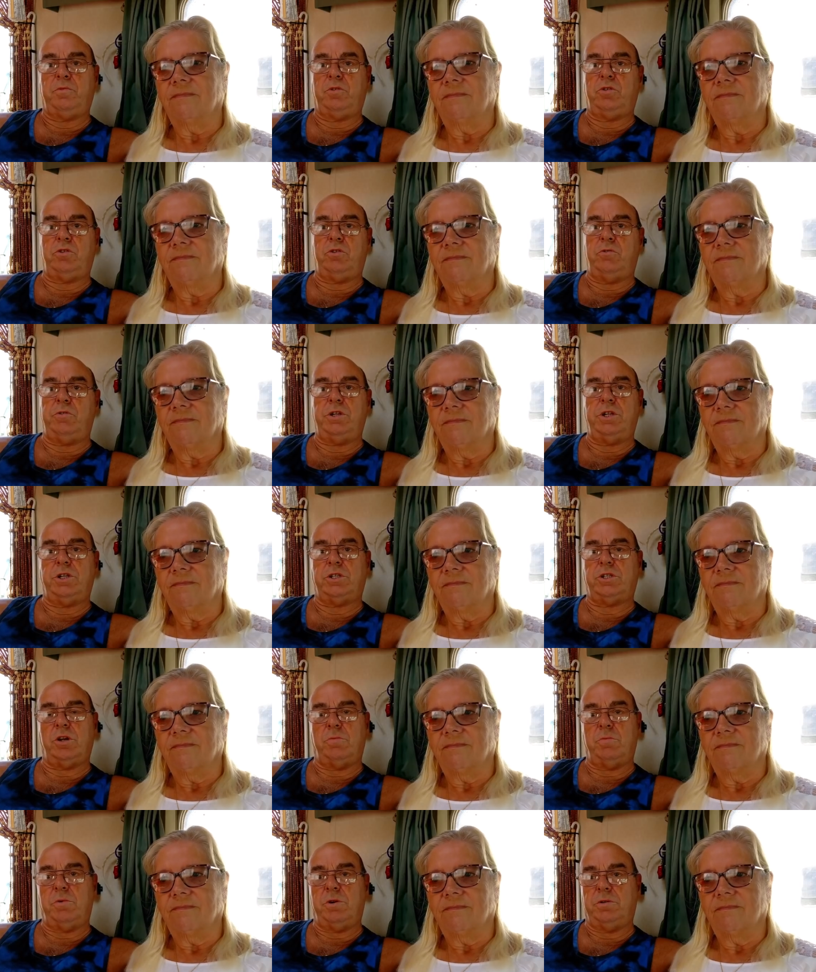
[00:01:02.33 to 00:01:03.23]
Speaker 1: during the
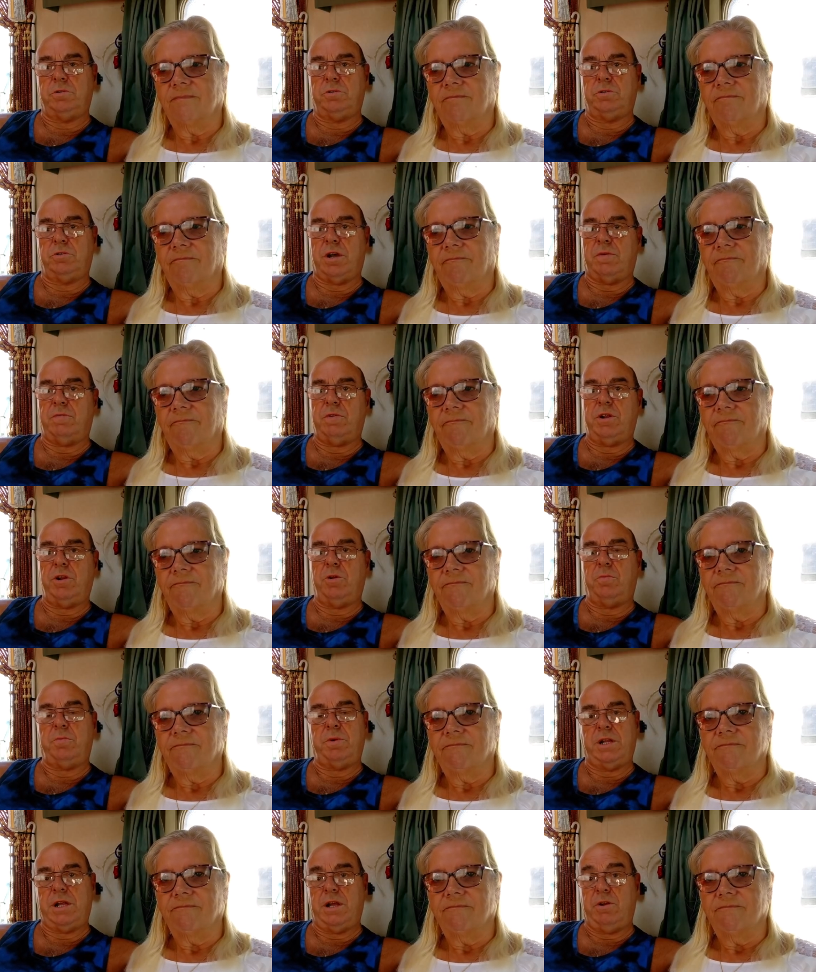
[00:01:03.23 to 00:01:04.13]
summer travelling
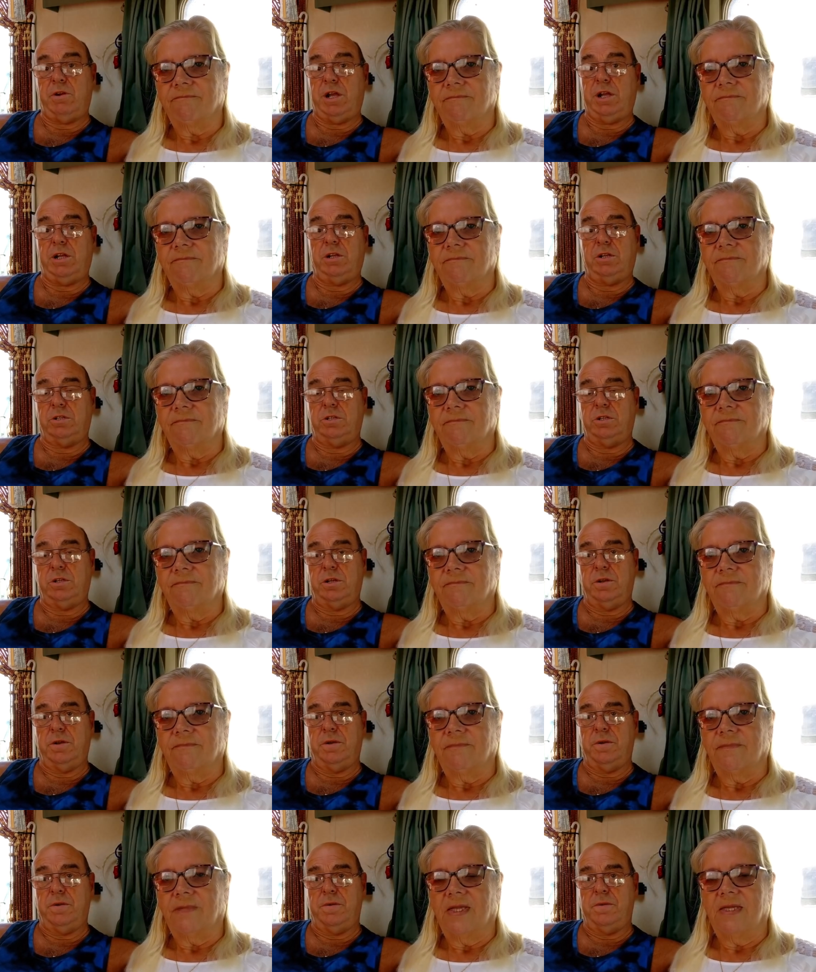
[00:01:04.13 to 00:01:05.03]
up and down England.
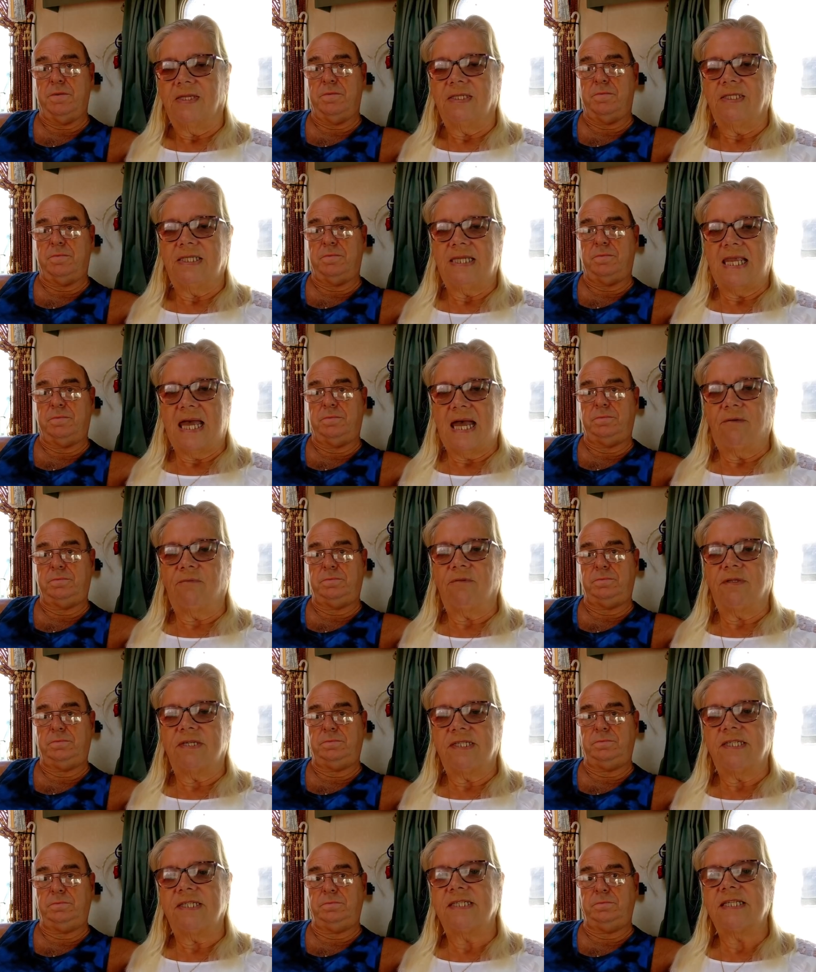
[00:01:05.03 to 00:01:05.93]
Speaker 2: Now
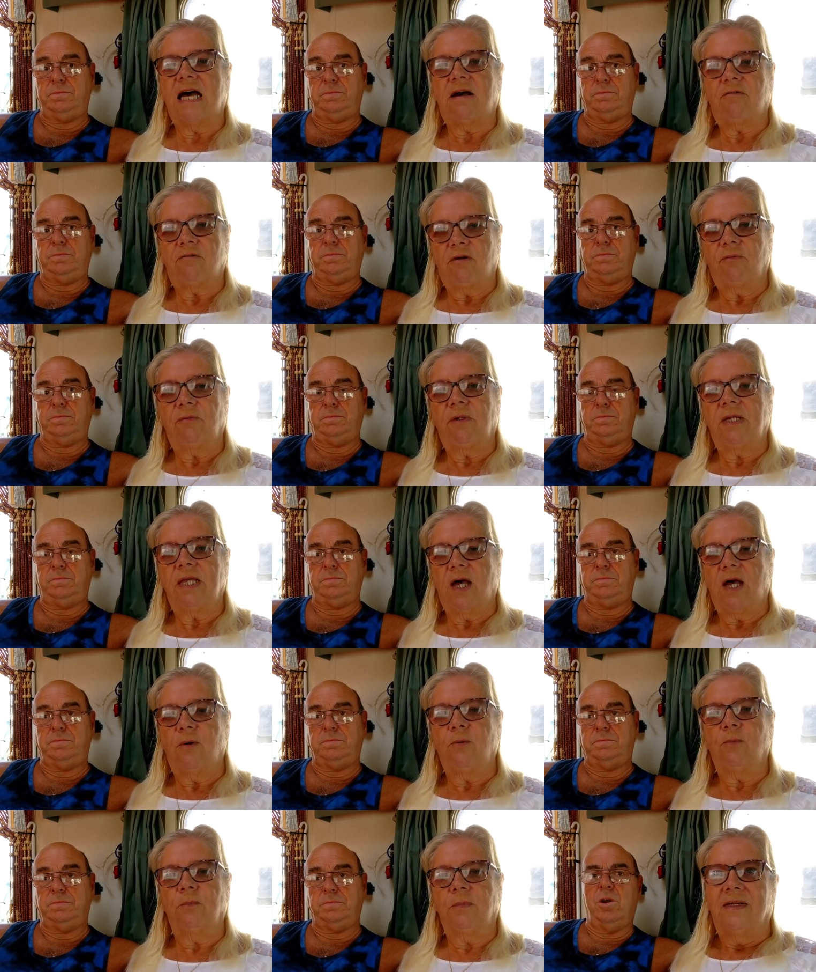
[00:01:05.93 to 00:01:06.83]
this is our only
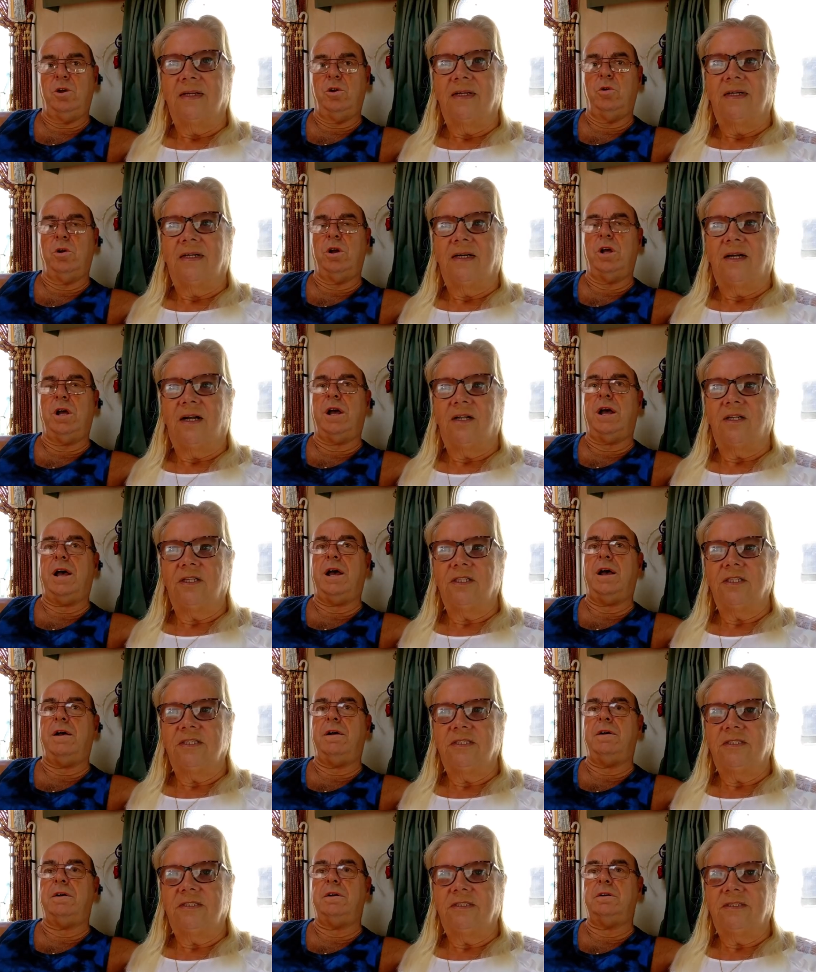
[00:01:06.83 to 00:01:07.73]
home.
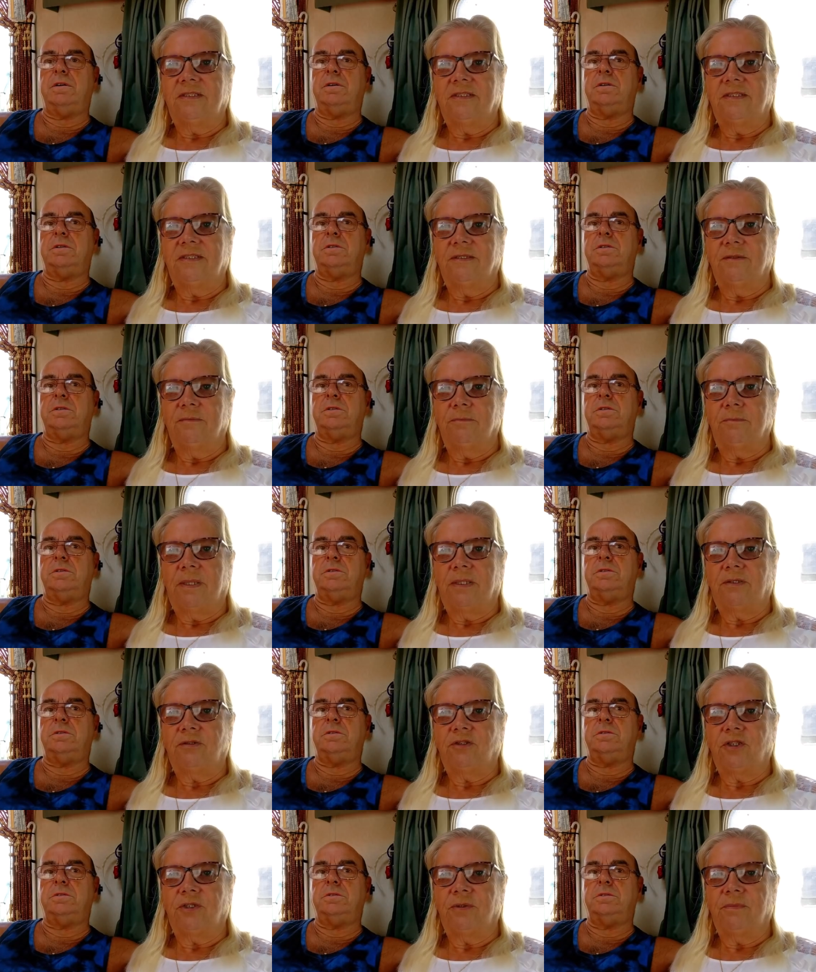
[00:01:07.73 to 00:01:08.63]
Holland,
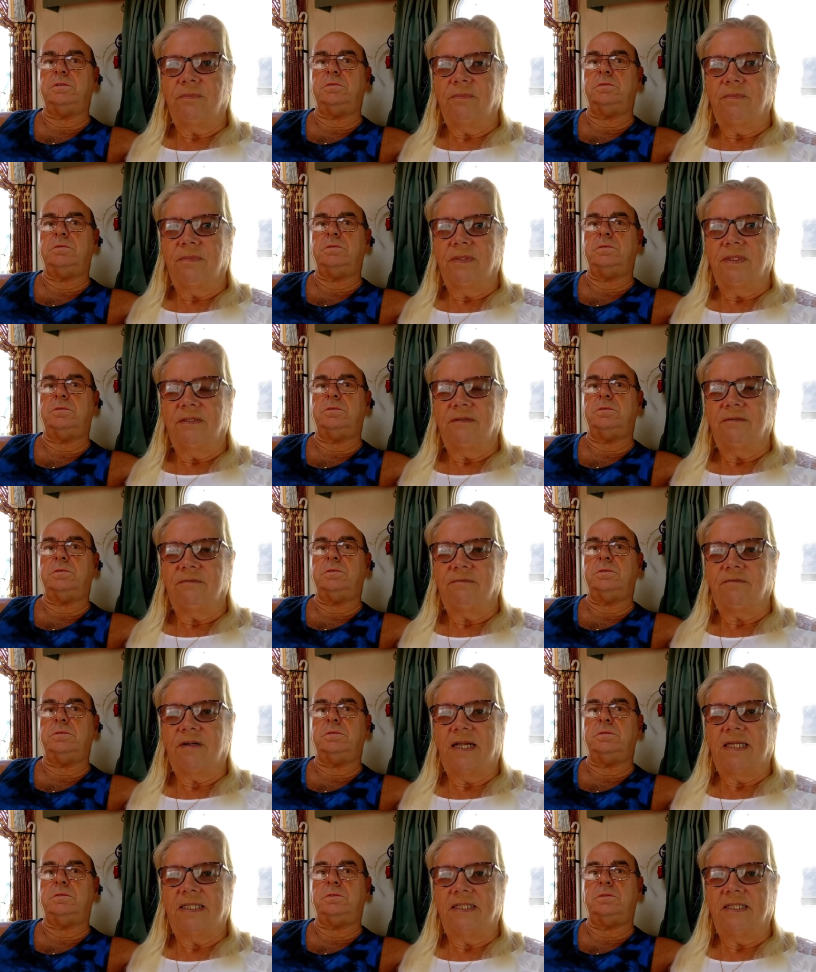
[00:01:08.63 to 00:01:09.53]
Belgium,
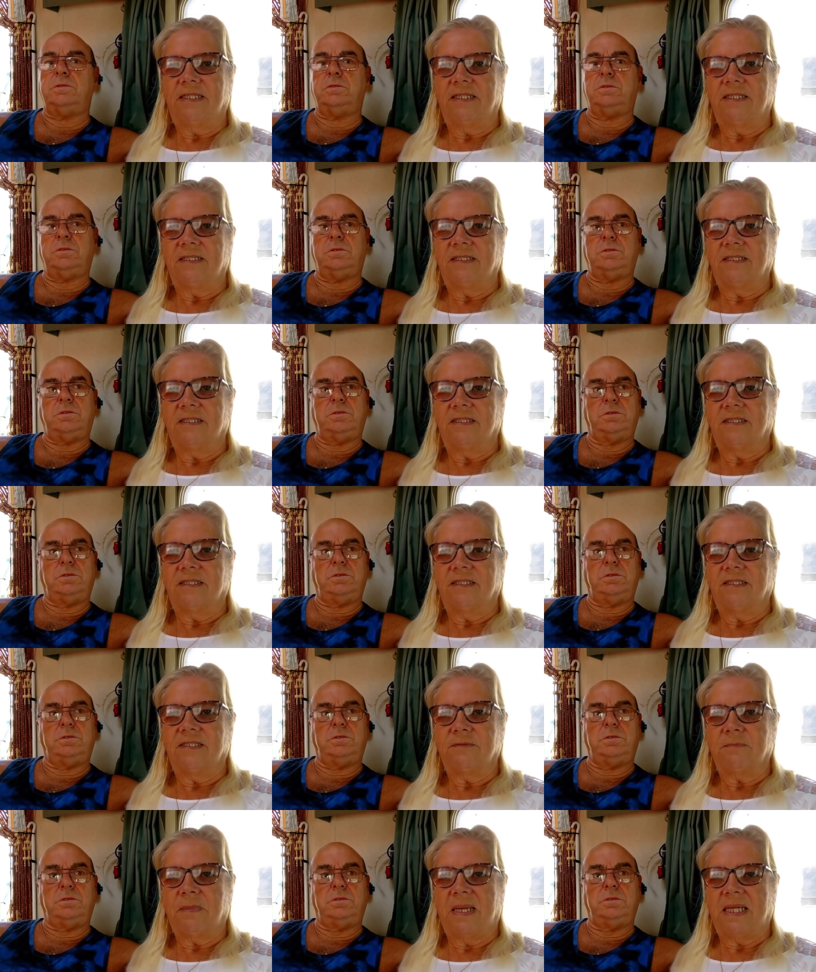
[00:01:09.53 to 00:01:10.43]
France,
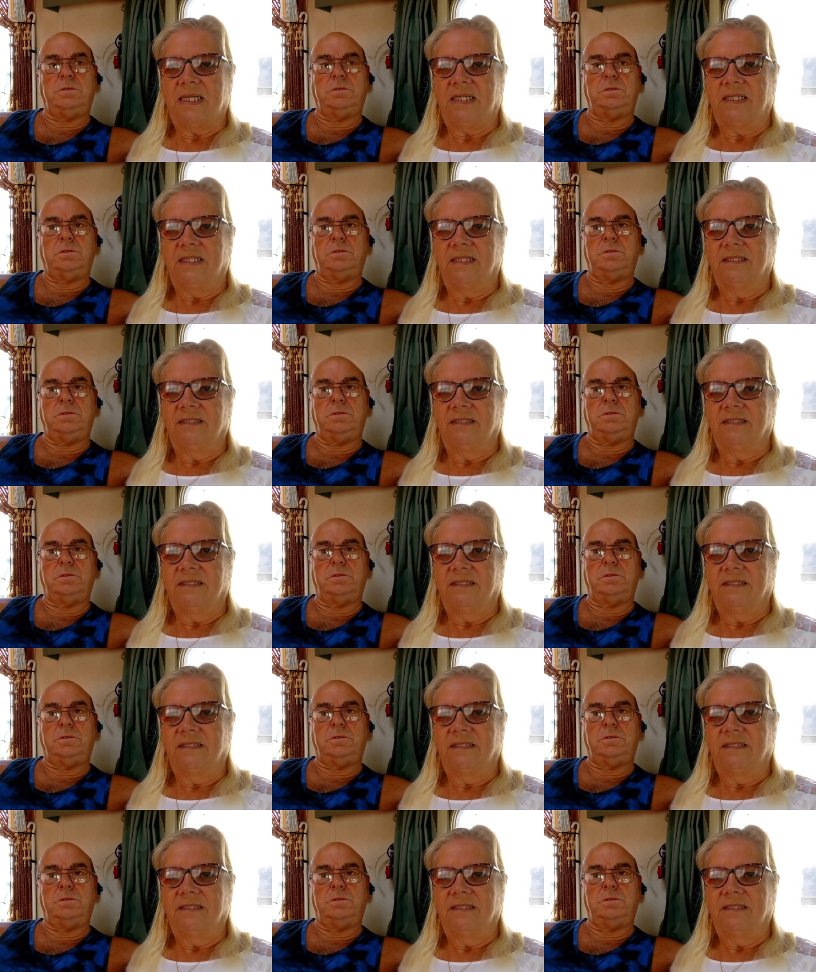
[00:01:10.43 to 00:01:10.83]
Spain.